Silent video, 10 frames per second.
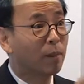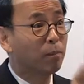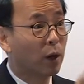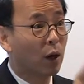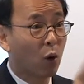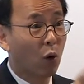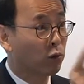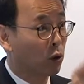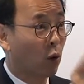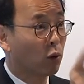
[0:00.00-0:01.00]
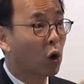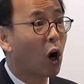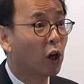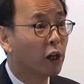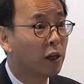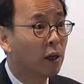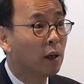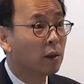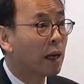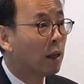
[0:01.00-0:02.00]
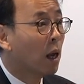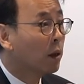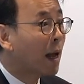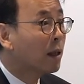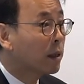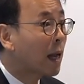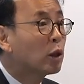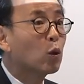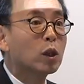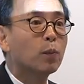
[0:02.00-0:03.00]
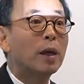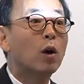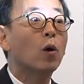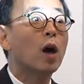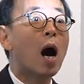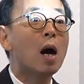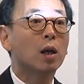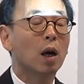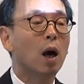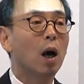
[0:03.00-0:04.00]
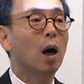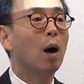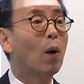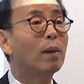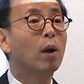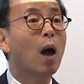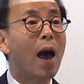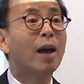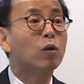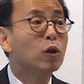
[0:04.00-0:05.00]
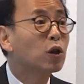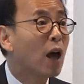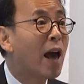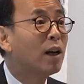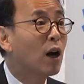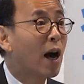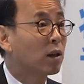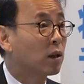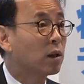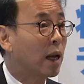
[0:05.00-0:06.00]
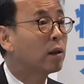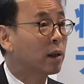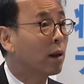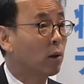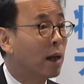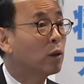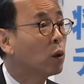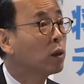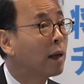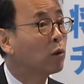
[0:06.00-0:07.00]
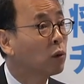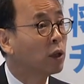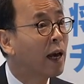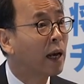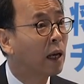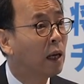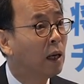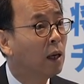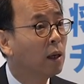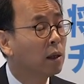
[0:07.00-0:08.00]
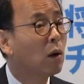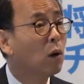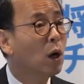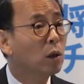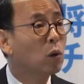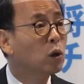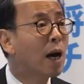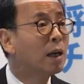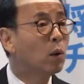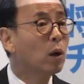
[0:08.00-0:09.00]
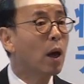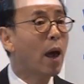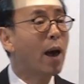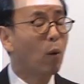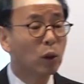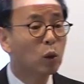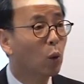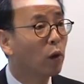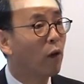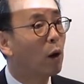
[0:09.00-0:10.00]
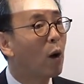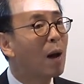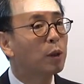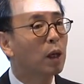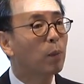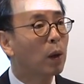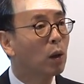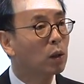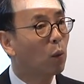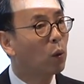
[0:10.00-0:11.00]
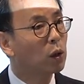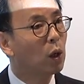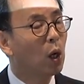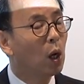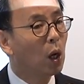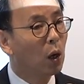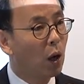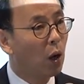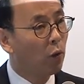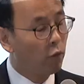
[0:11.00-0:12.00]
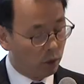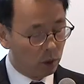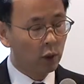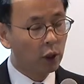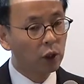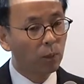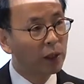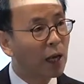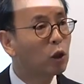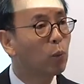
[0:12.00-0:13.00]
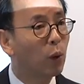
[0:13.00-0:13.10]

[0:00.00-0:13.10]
him grow taller. That's what's been going on when analysts analyze. That's what they tend to say. So China was growing very rapidly because there was this potential